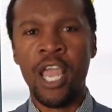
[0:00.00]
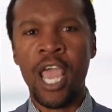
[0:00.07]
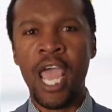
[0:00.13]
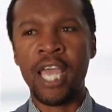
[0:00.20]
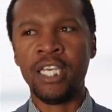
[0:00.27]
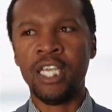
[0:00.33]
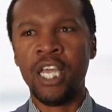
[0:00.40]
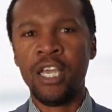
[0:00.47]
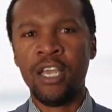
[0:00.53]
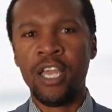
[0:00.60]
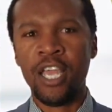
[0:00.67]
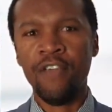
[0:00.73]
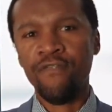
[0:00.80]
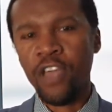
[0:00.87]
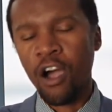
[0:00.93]
And
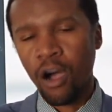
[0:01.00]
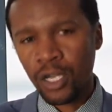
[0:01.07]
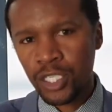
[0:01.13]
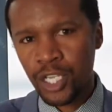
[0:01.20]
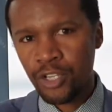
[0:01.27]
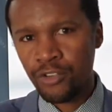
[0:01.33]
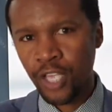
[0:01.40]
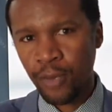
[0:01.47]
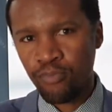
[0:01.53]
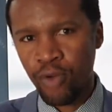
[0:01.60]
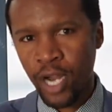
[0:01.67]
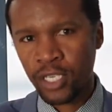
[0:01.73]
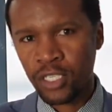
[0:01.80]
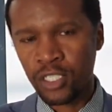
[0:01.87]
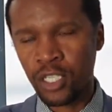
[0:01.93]
if they're asking you that
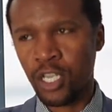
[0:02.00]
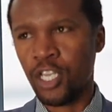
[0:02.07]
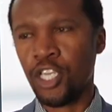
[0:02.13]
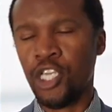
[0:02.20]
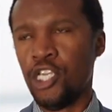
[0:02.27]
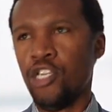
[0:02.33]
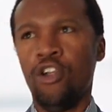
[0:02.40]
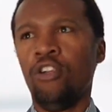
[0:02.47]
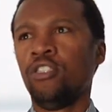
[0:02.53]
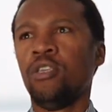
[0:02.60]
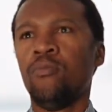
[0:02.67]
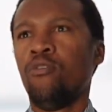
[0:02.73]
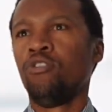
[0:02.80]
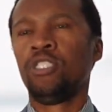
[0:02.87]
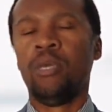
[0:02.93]
practice, you're not the
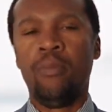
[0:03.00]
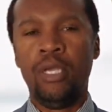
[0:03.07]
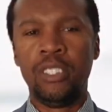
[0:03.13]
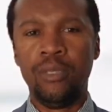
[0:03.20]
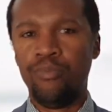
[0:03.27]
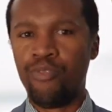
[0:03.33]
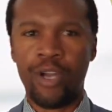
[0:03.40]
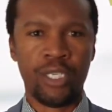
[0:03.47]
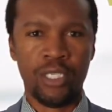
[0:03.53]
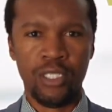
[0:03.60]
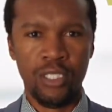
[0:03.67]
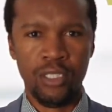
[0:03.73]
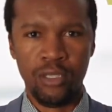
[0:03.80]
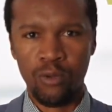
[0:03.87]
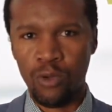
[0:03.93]
most amazing practice
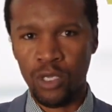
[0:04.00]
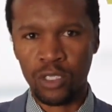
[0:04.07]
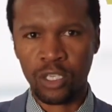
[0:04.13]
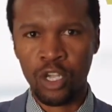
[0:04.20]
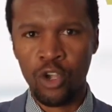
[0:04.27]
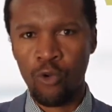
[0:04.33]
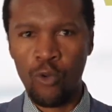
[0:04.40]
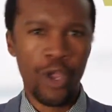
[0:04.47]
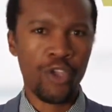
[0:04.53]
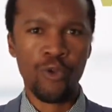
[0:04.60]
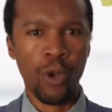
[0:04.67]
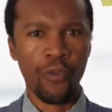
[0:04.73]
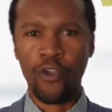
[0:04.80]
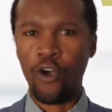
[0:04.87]
in the world where you are